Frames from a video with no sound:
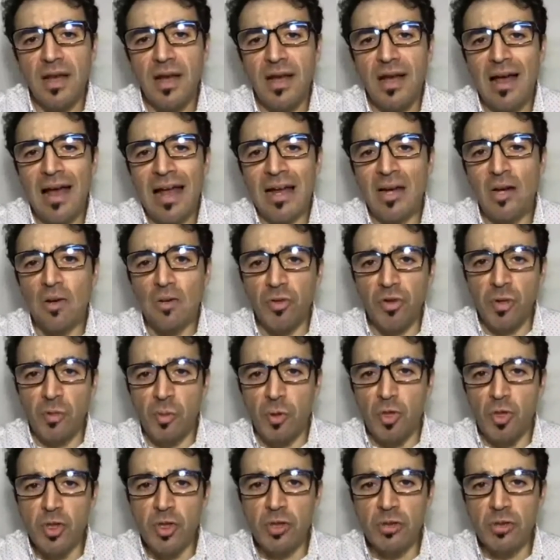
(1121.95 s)
and
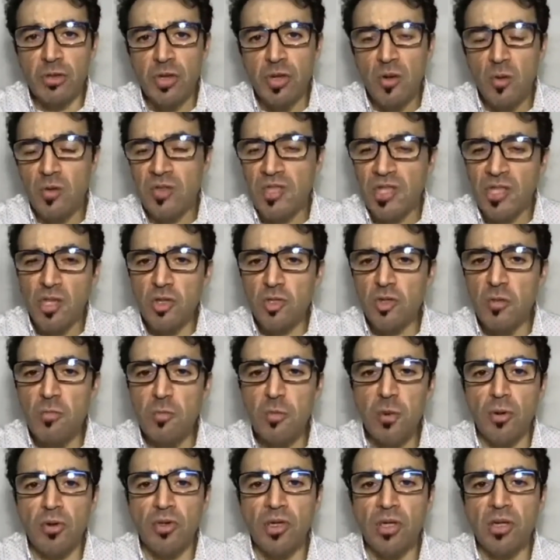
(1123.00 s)
contribution, which is also
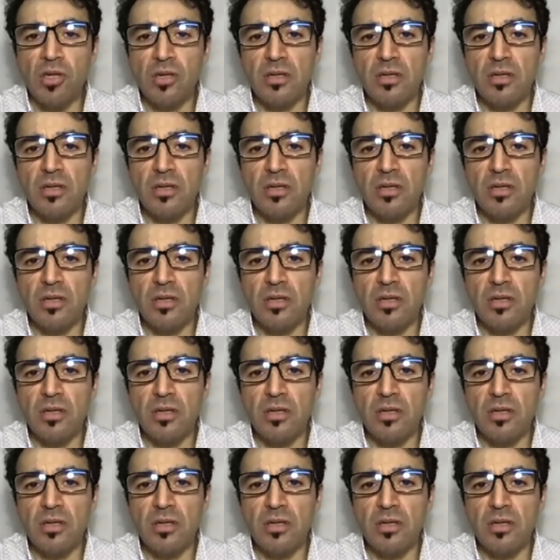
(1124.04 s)
important.